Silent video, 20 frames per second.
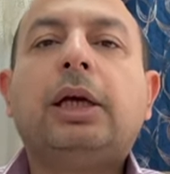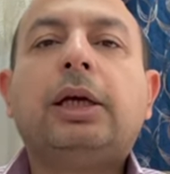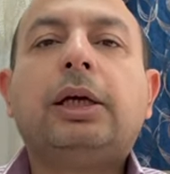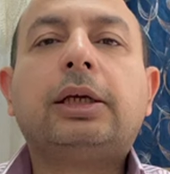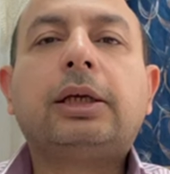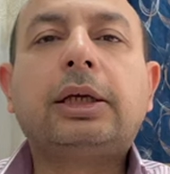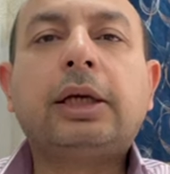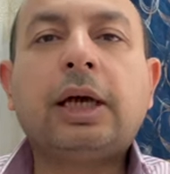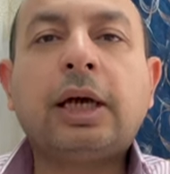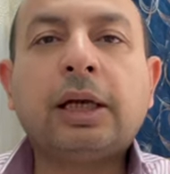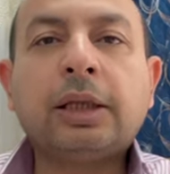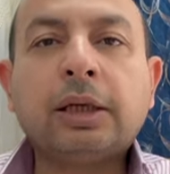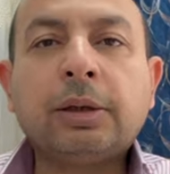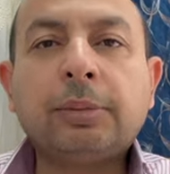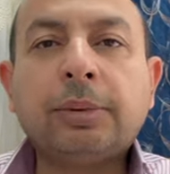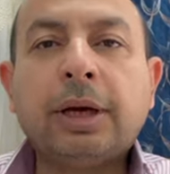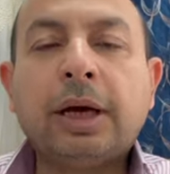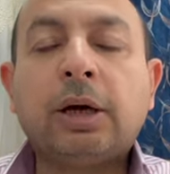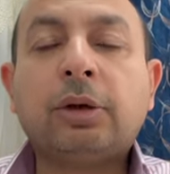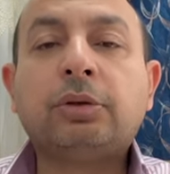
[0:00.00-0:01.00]
Care
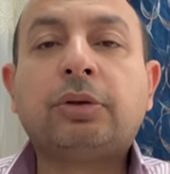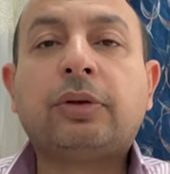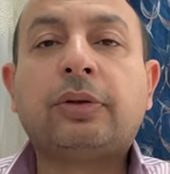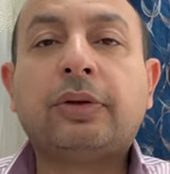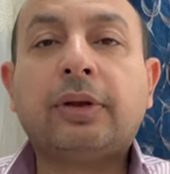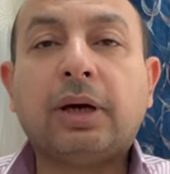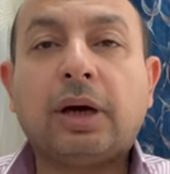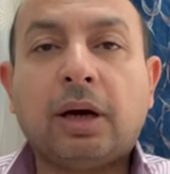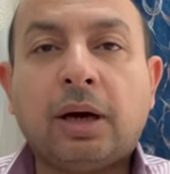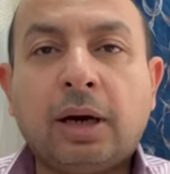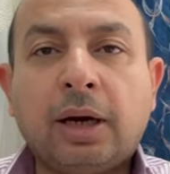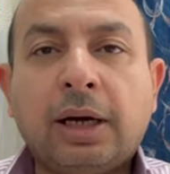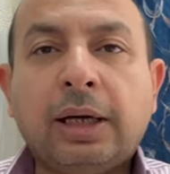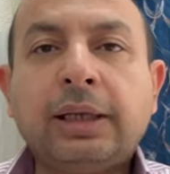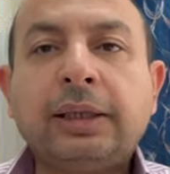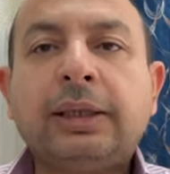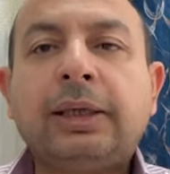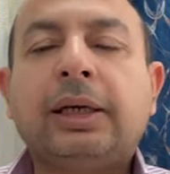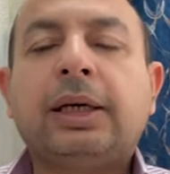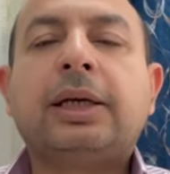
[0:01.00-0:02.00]
about the
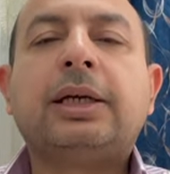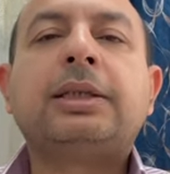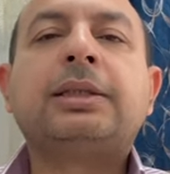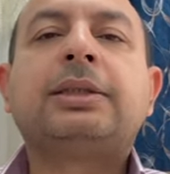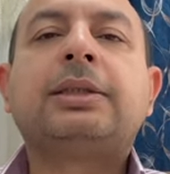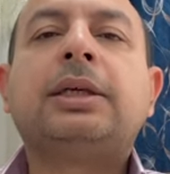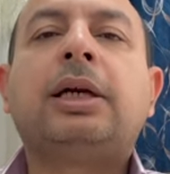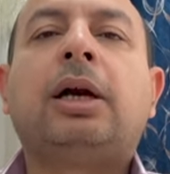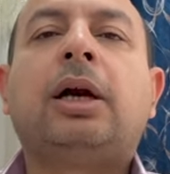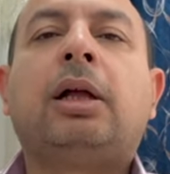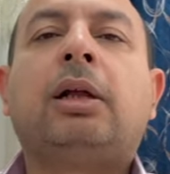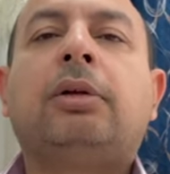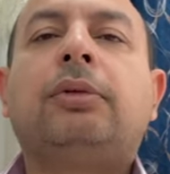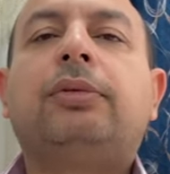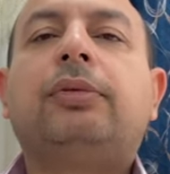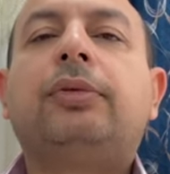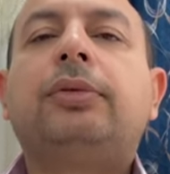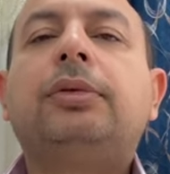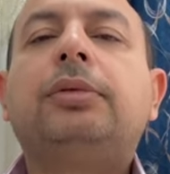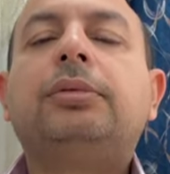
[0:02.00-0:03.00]
idea itself
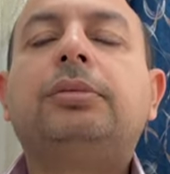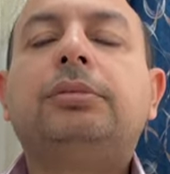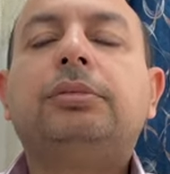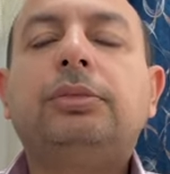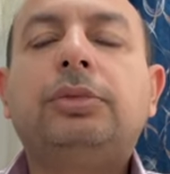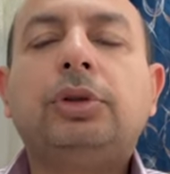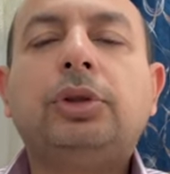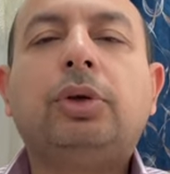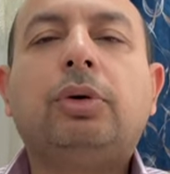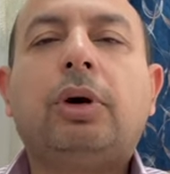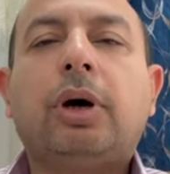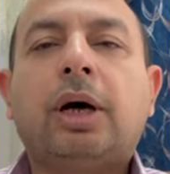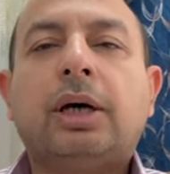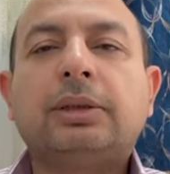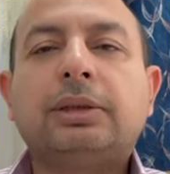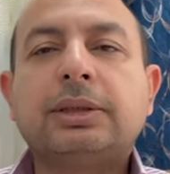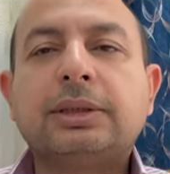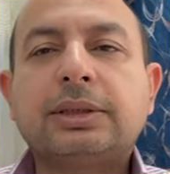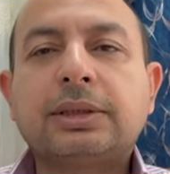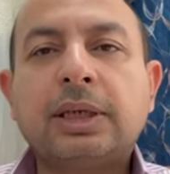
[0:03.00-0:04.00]
you are
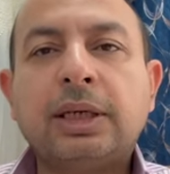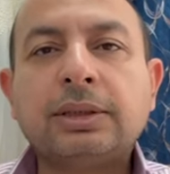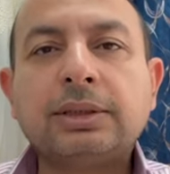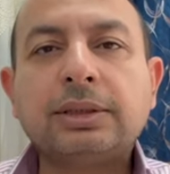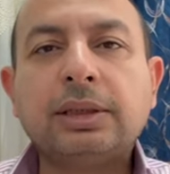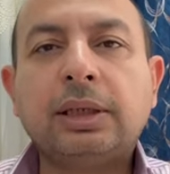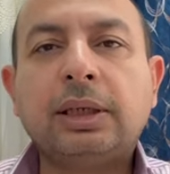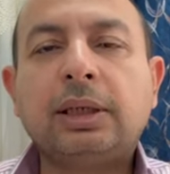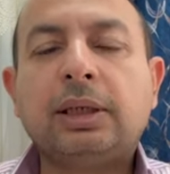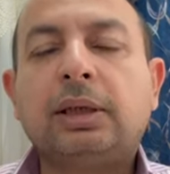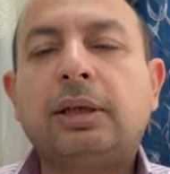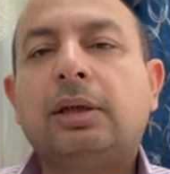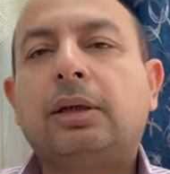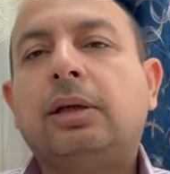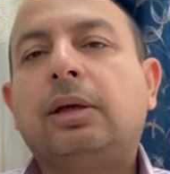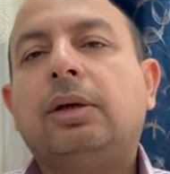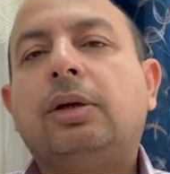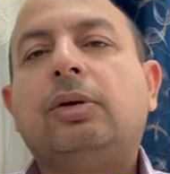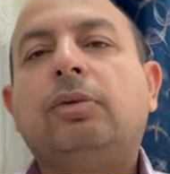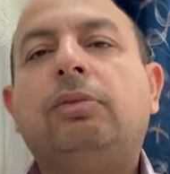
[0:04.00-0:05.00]
discussing
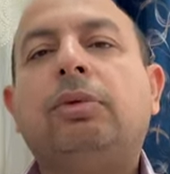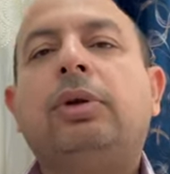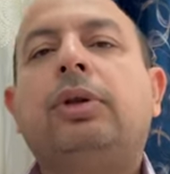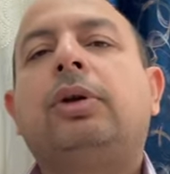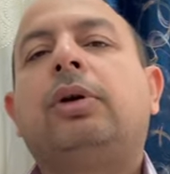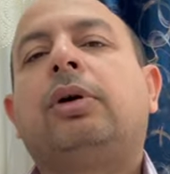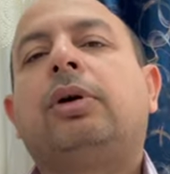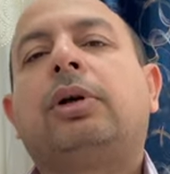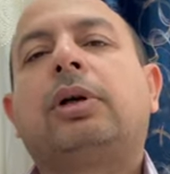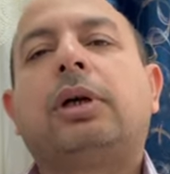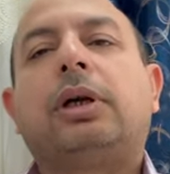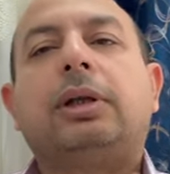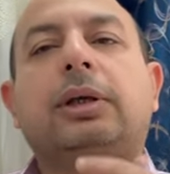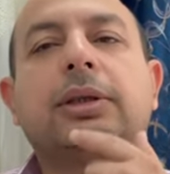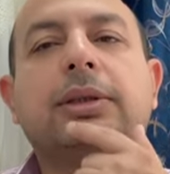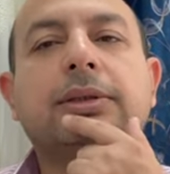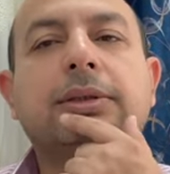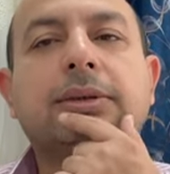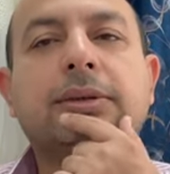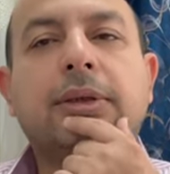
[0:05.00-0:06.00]
with your
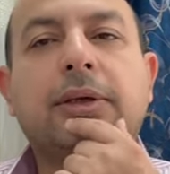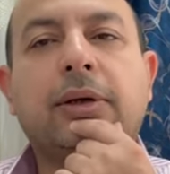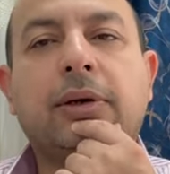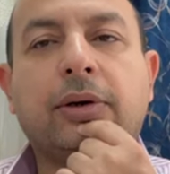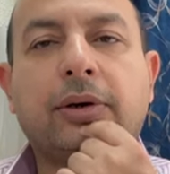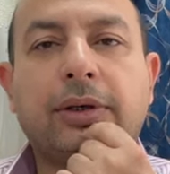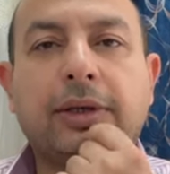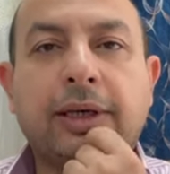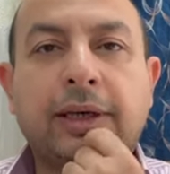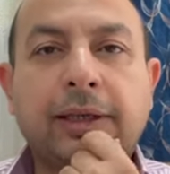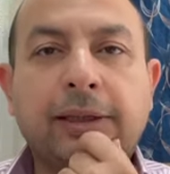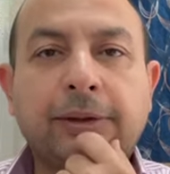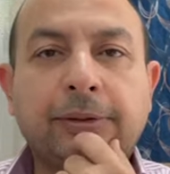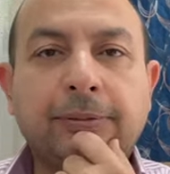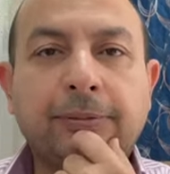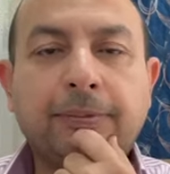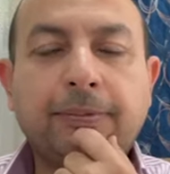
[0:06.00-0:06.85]
colleagues. Okay?